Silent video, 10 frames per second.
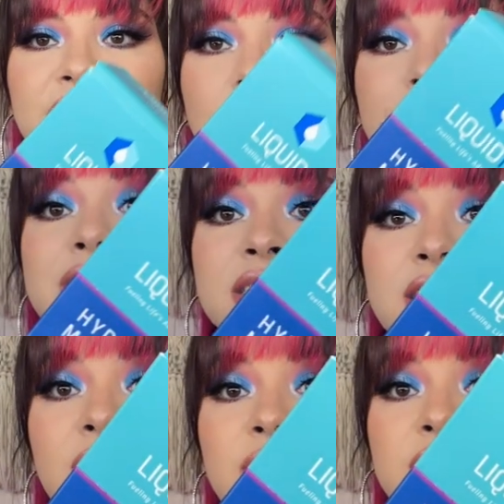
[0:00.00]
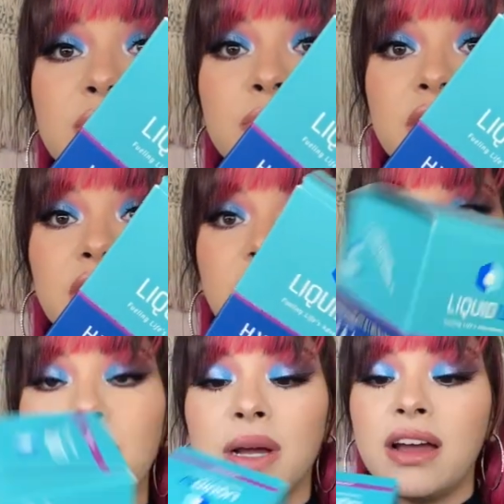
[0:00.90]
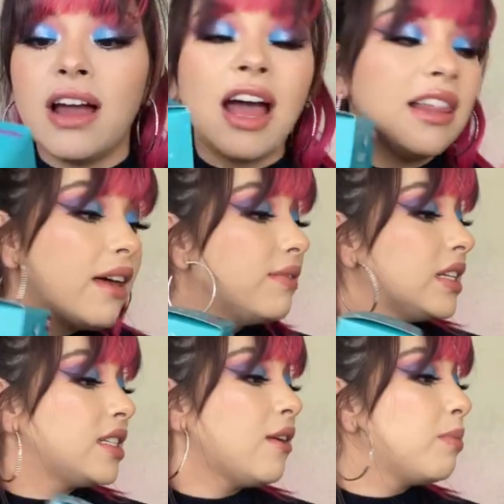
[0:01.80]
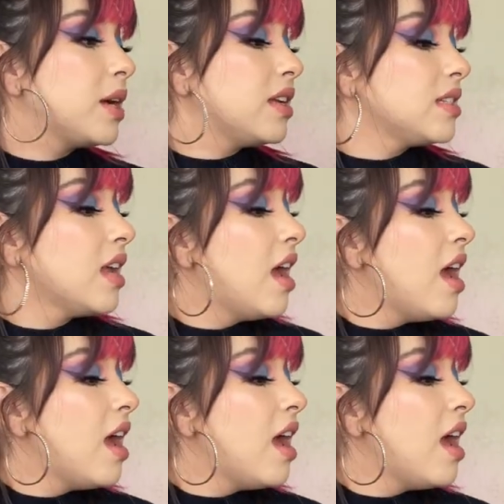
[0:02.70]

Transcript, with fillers: That one sounds really good, but I love this stuff because